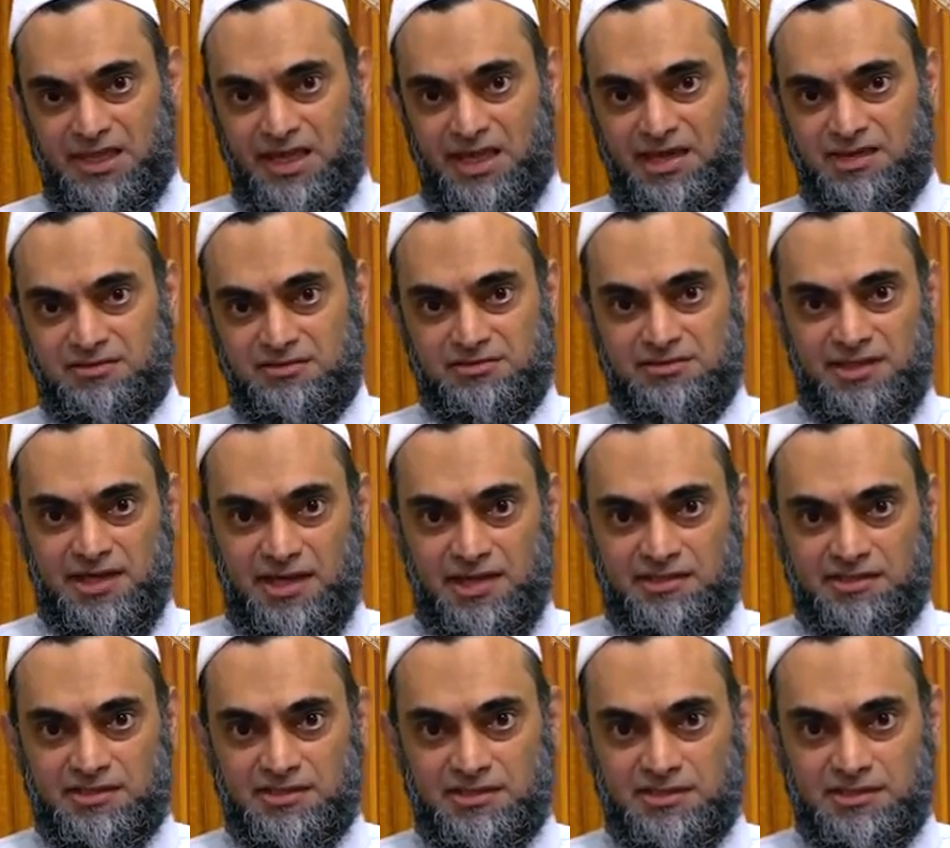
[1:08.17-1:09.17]
and
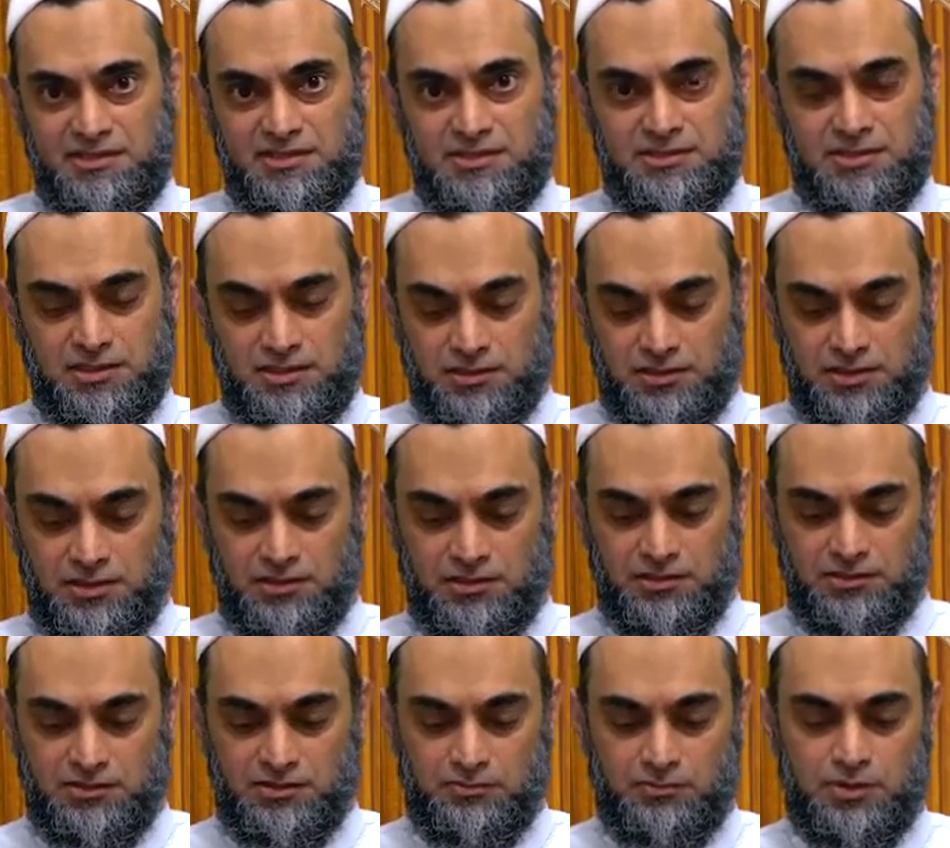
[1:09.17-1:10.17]
that is
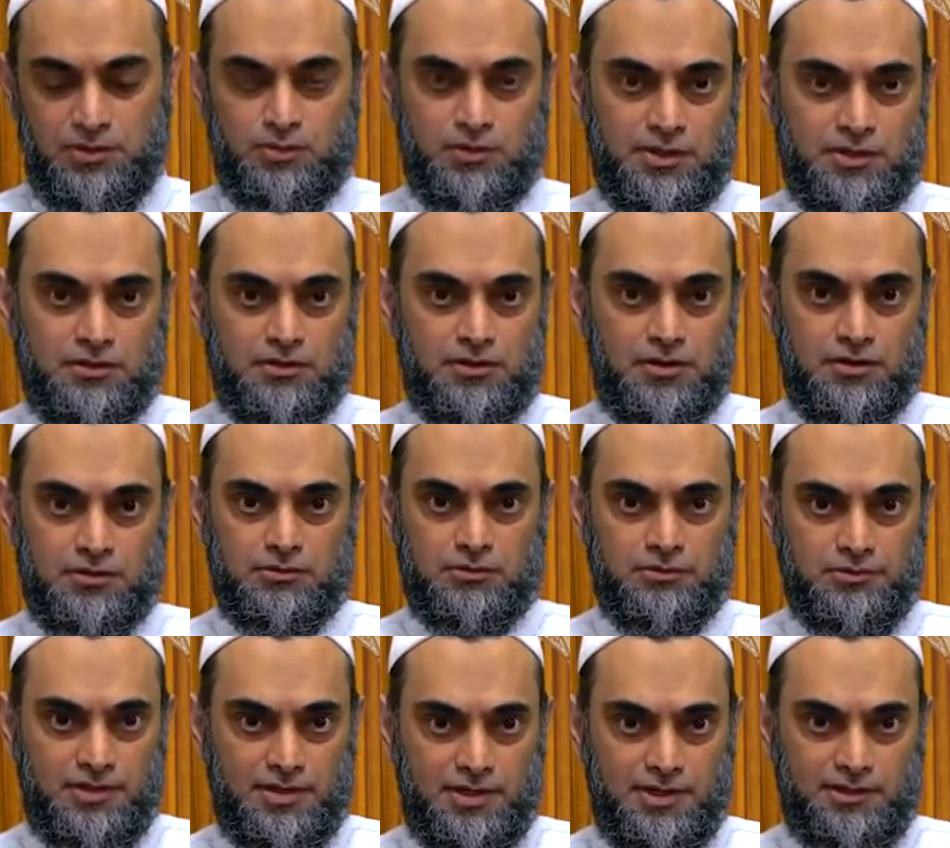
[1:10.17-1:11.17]
number one,
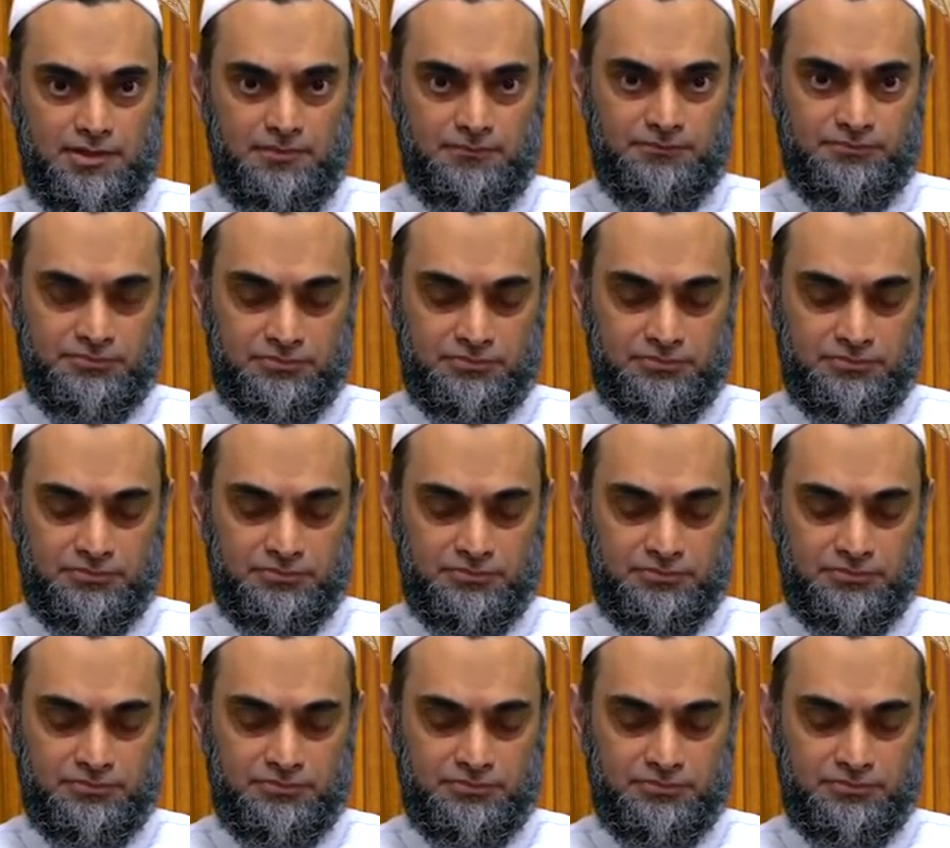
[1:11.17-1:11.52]
Quran,